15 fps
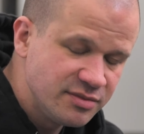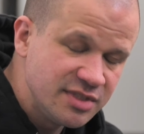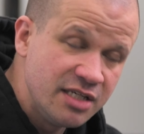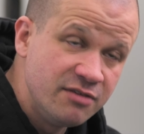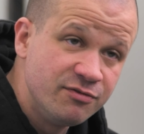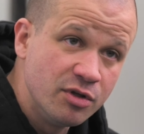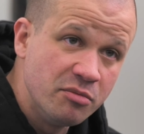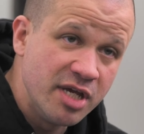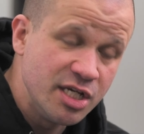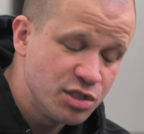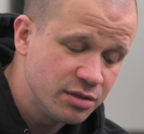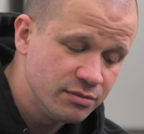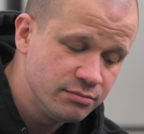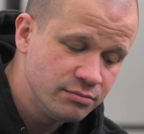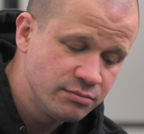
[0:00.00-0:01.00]

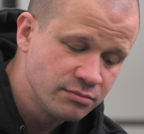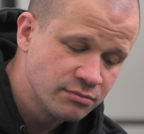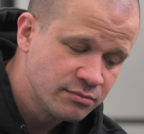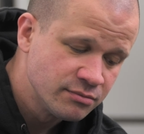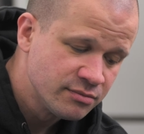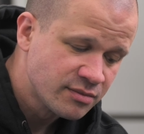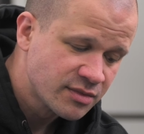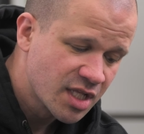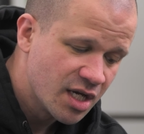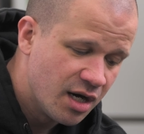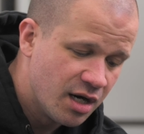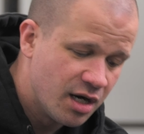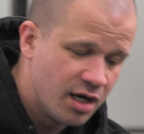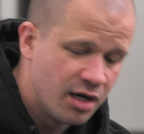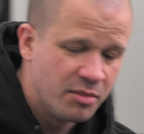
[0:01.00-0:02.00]
inflammation.
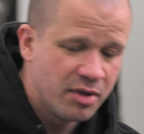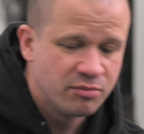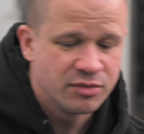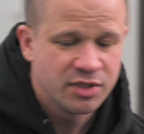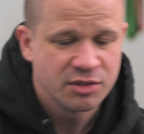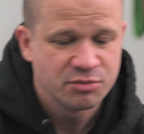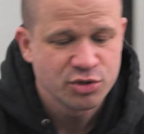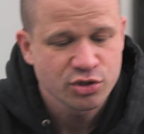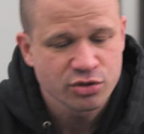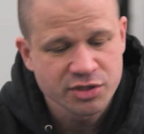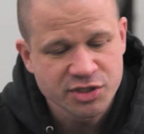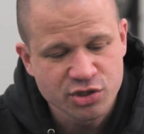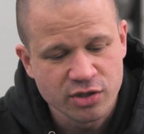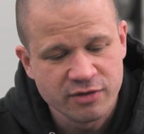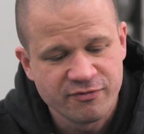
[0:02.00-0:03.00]
I'm sure
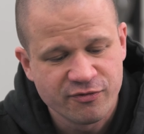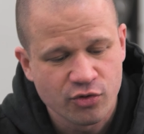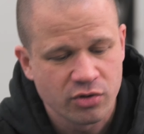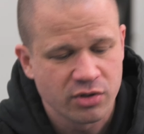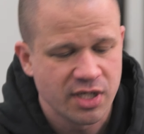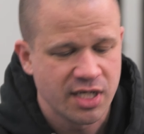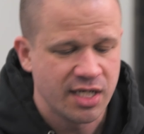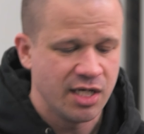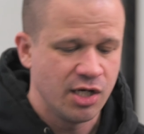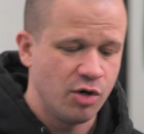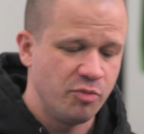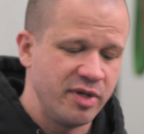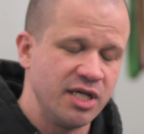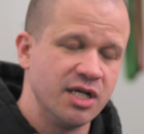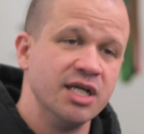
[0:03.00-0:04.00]
it's good for
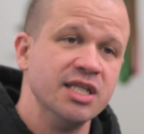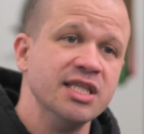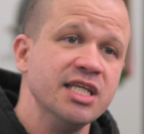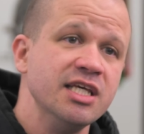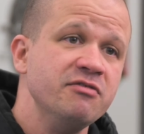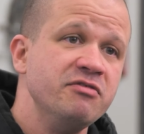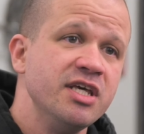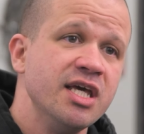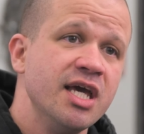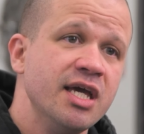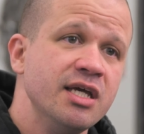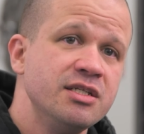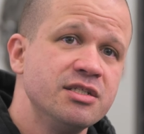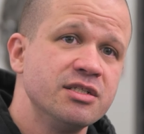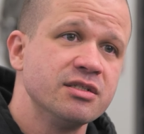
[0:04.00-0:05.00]
helping
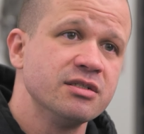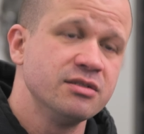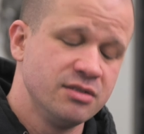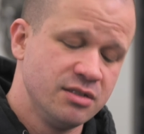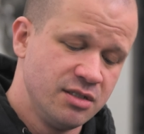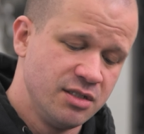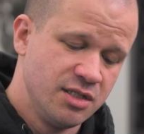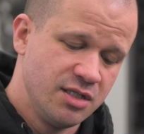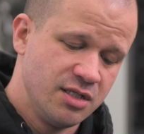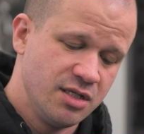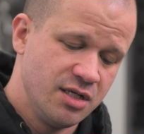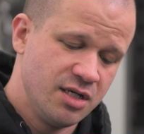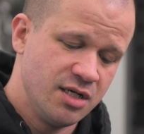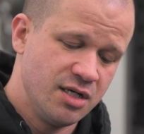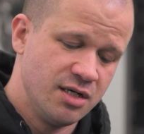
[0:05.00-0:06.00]
alleviate,
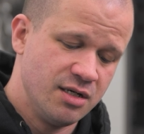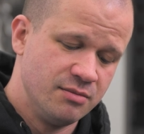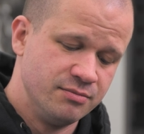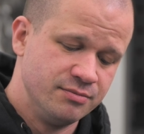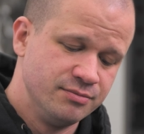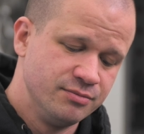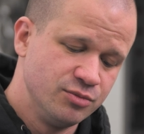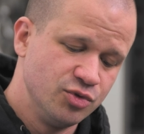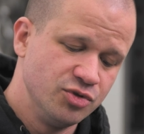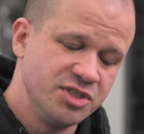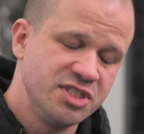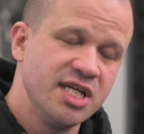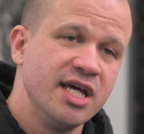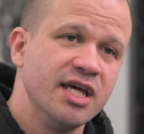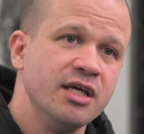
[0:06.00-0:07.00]
we'll
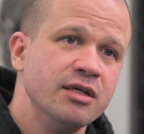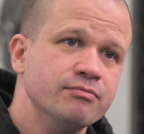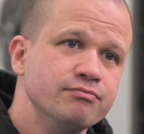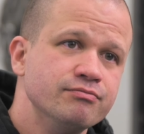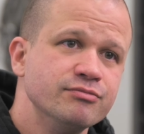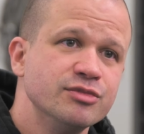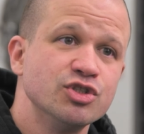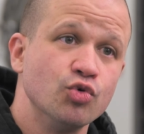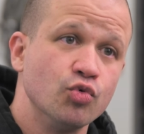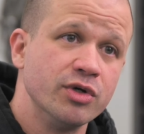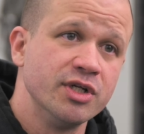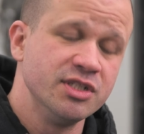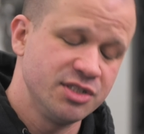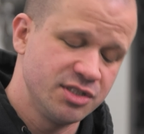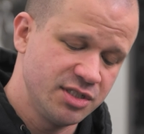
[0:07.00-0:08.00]
say,
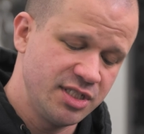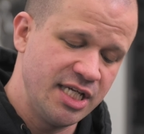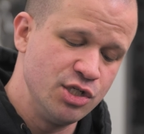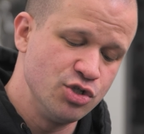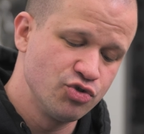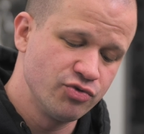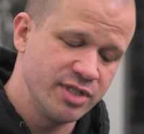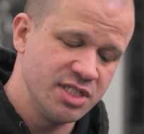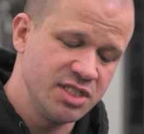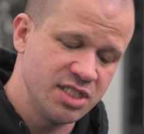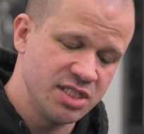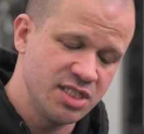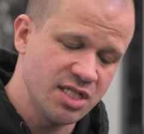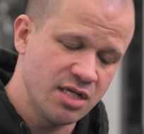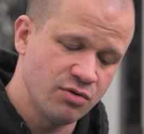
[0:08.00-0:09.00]
soreness, injuries,
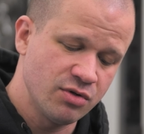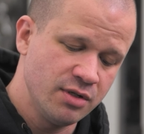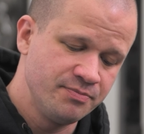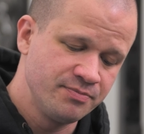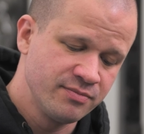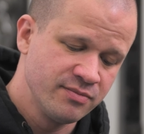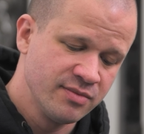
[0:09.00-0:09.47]
etc.